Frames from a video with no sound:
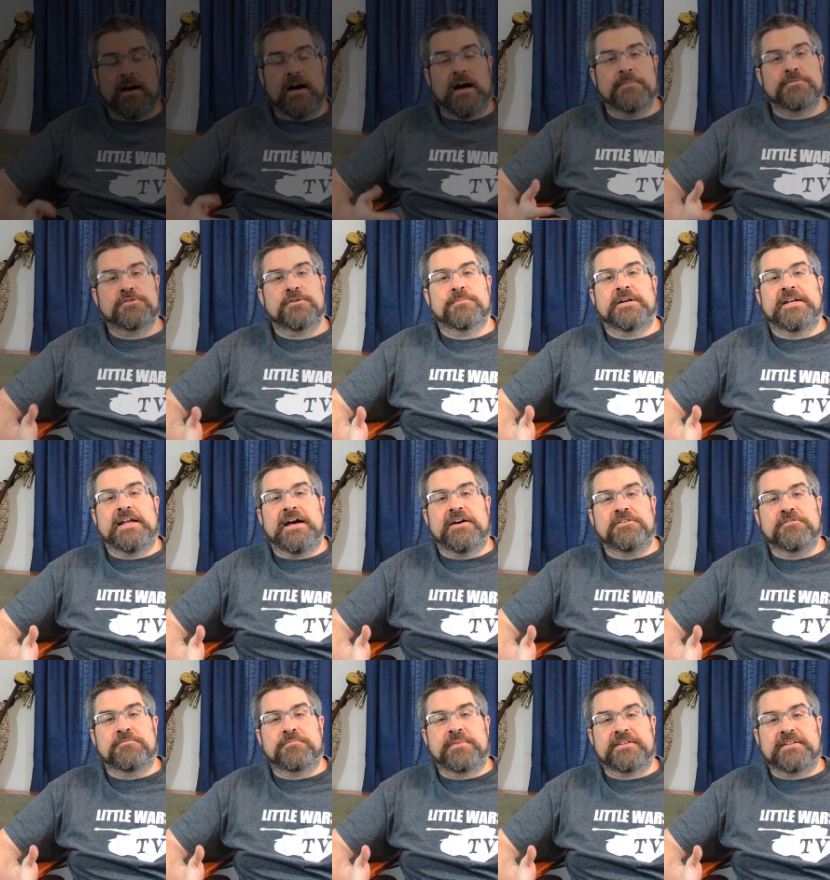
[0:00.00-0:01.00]
I'm sure by now
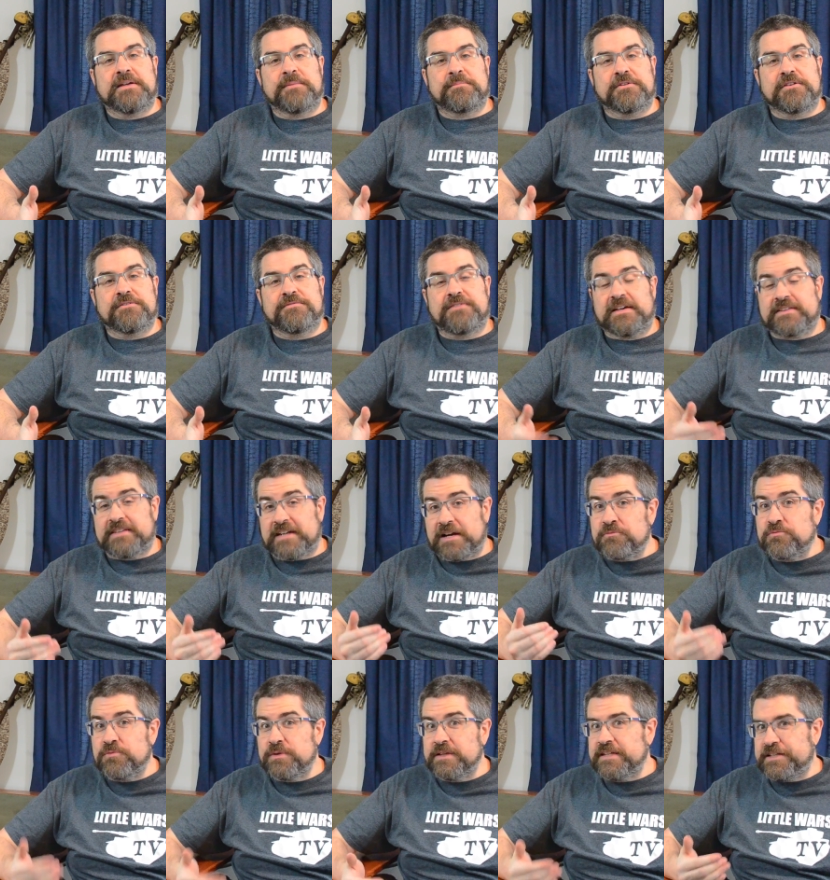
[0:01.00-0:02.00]
you've picked up on the fact that I
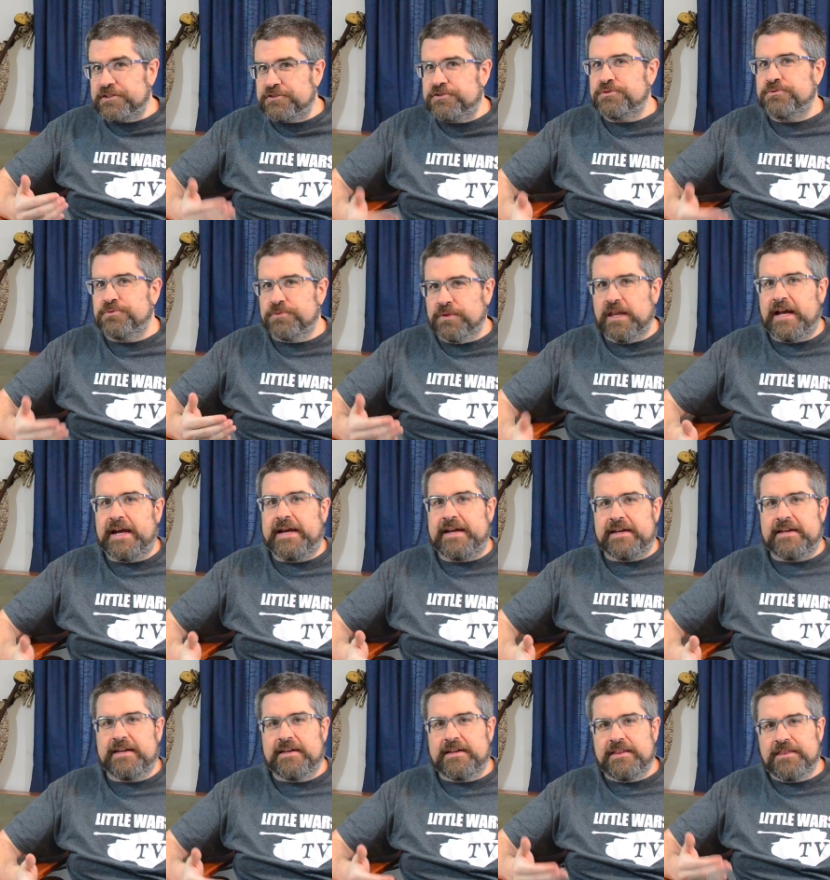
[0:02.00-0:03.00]
really do
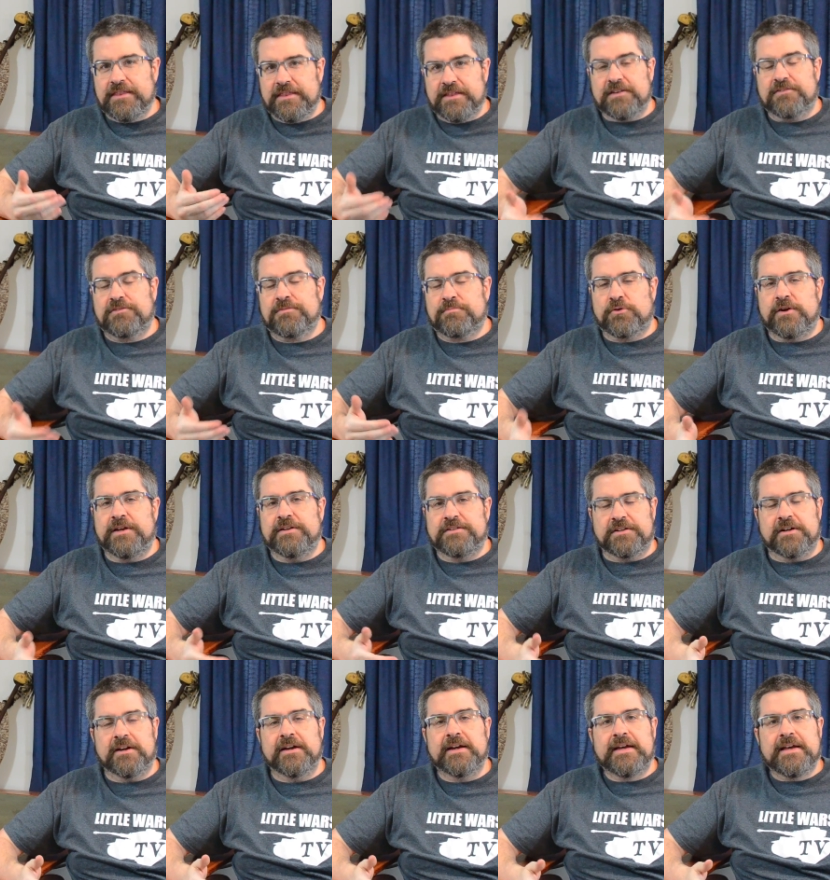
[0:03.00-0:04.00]
like this
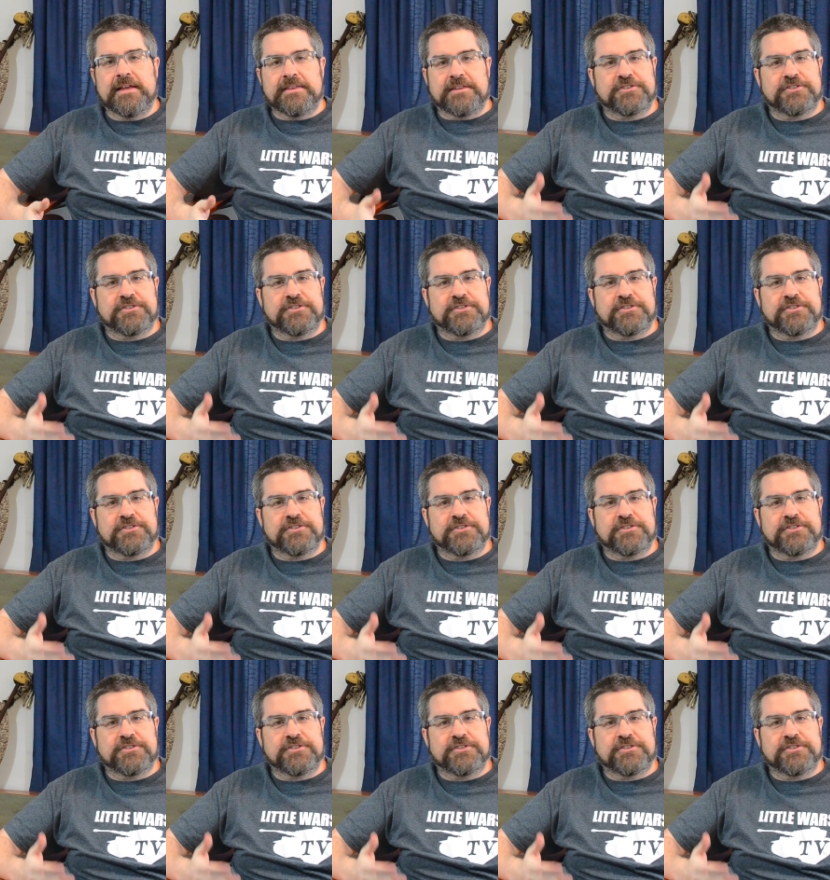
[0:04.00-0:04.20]
printer.